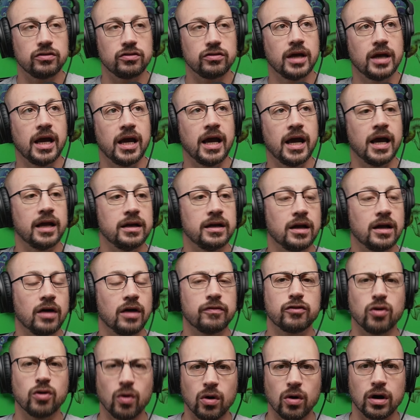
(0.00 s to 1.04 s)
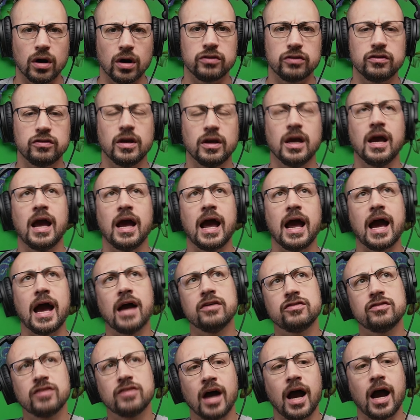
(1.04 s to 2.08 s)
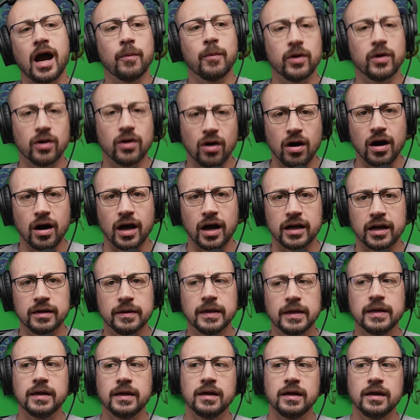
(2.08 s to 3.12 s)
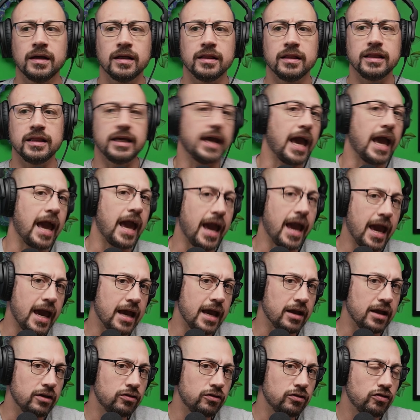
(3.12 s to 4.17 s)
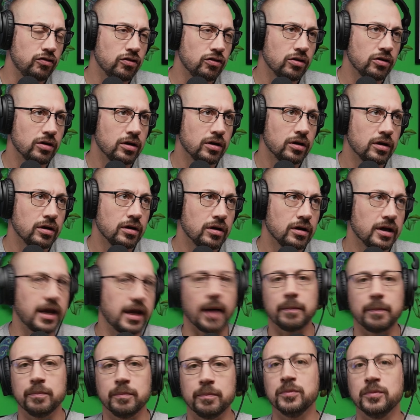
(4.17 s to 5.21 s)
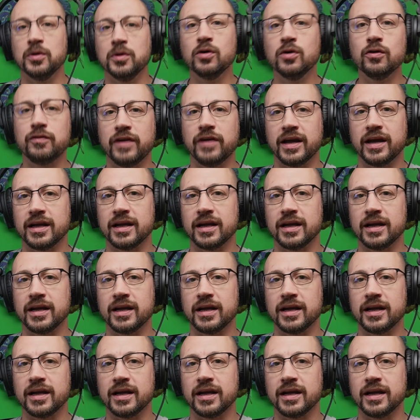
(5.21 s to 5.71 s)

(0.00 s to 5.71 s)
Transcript: And of course, as time went on, the age kept moving.